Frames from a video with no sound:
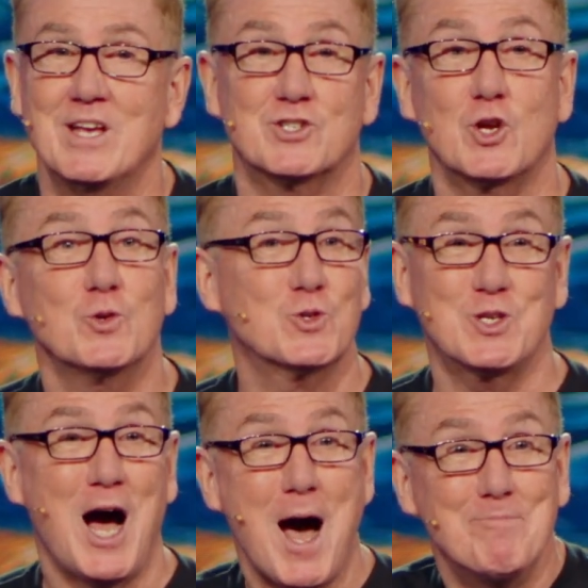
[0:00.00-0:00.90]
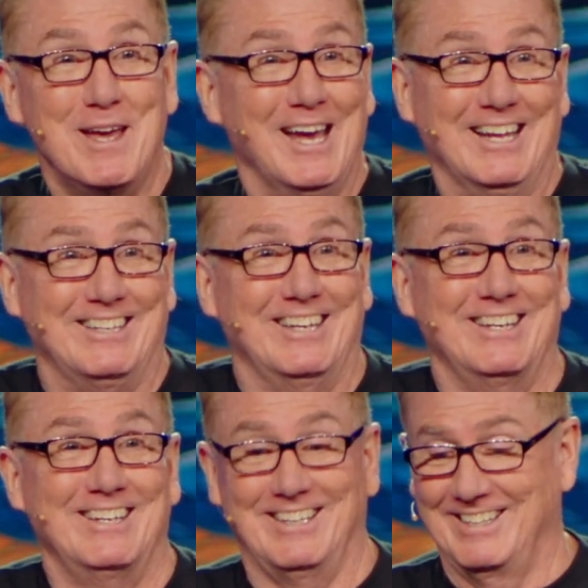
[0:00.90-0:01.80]
So stop it.
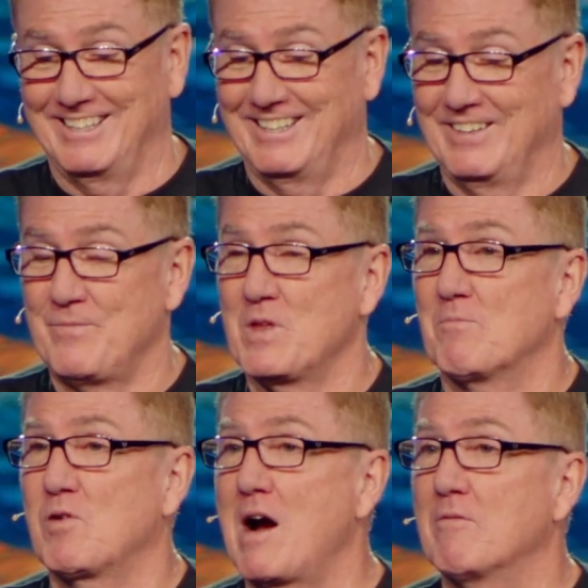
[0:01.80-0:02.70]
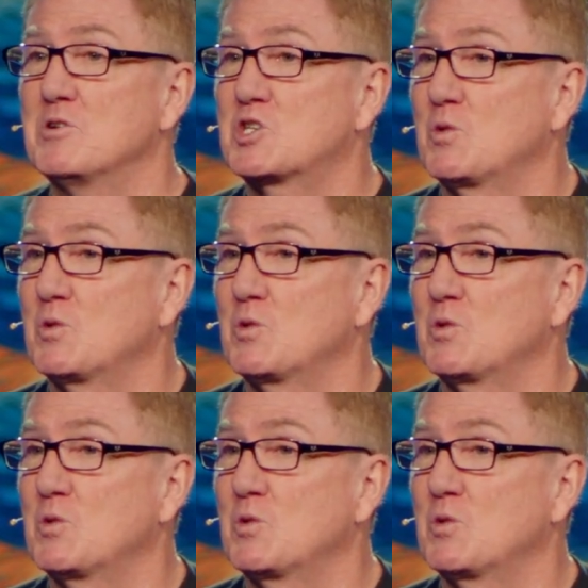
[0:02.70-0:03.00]
Proverbs